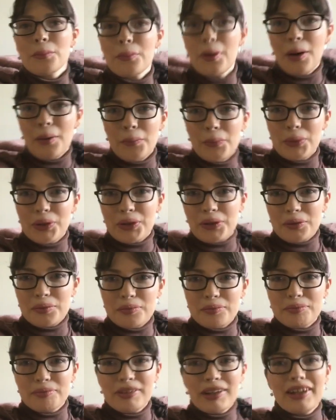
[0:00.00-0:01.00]

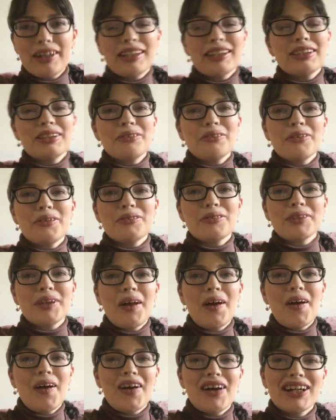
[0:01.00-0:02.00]
welcome to a
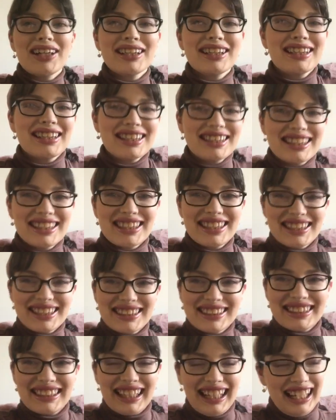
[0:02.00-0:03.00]
vlog.
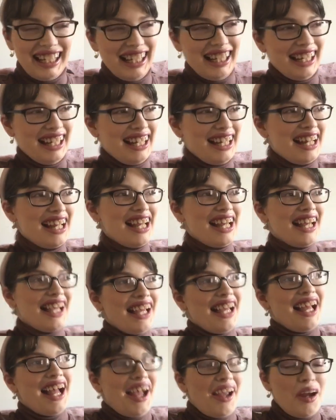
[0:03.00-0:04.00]

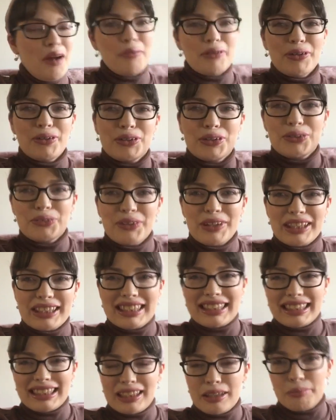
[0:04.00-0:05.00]
I hope you
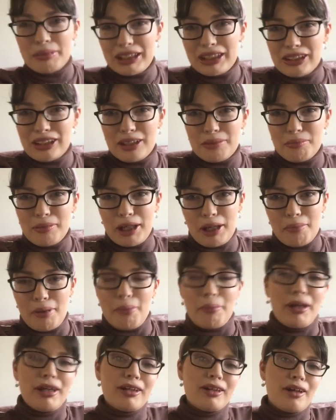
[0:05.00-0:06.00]
enjoyed seeing me do, get
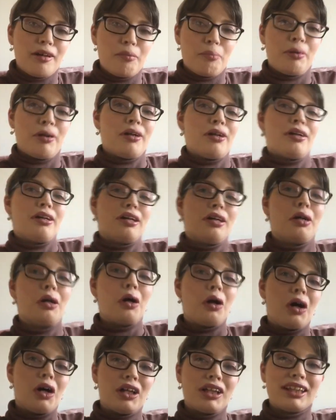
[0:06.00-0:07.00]
my makeup
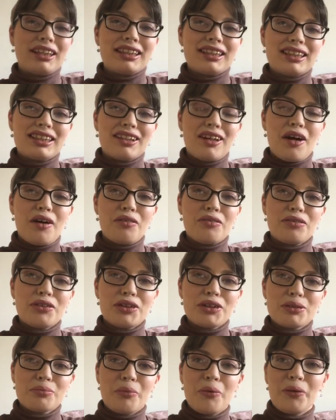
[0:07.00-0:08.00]
on and stuff
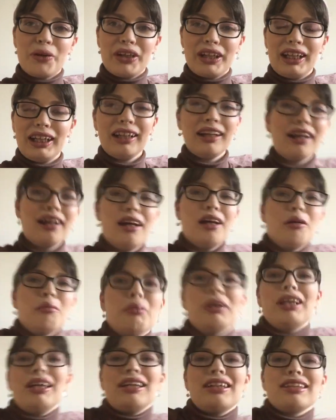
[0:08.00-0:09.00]
this morning,
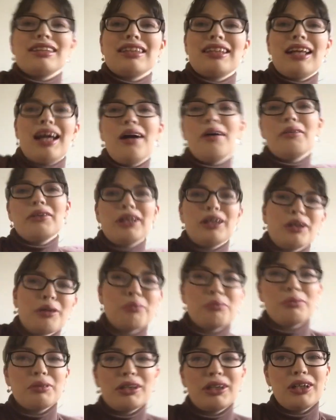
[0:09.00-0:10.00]
because now that
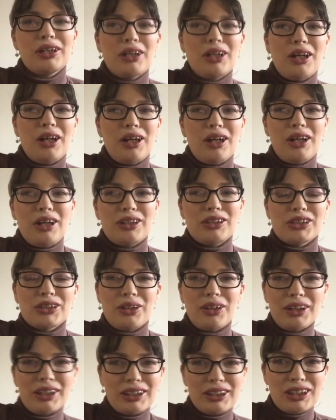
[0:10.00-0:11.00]
I'm uh,
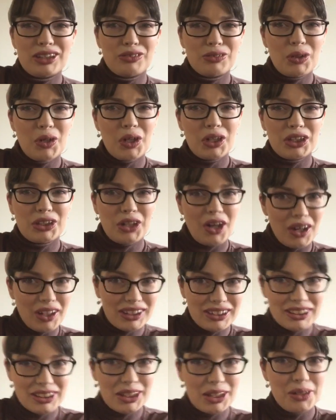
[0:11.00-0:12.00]
starting this vlog and
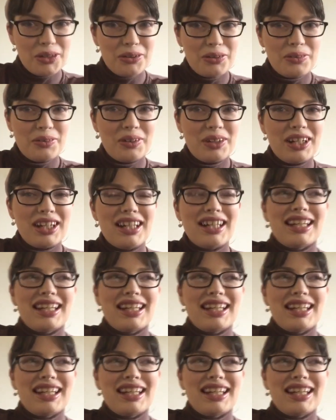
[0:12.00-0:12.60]
talking to you,